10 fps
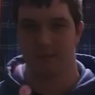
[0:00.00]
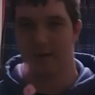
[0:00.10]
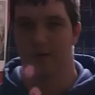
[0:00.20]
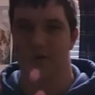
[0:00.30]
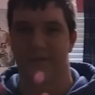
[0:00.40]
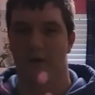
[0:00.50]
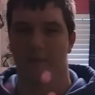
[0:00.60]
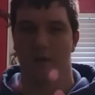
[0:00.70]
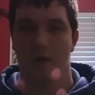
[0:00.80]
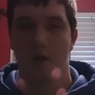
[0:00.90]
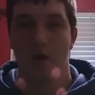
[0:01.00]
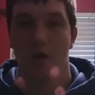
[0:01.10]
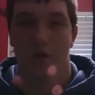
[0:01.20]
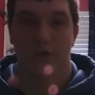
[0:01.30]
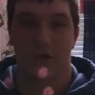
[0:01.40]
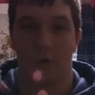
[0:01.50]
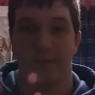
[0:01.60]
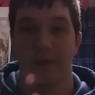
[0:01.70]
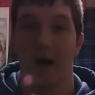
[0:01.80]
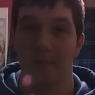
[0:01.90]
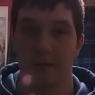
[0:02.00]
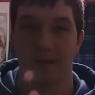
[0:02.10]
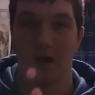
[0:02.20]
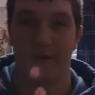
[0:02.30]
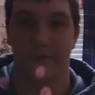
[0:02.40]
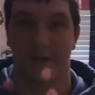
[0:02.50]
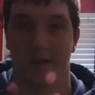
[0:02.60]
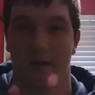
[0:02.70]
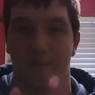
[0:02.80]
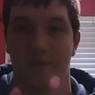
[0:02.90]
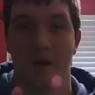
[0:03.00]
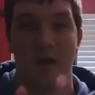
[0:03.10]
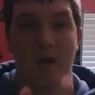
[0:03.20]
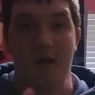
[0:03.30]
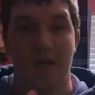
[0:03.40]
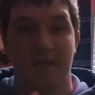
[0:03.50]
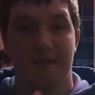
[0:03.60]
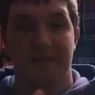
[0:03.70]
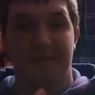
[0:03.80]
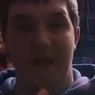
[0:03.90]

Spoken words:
an airsoft helmet. So I'm gonna be covering the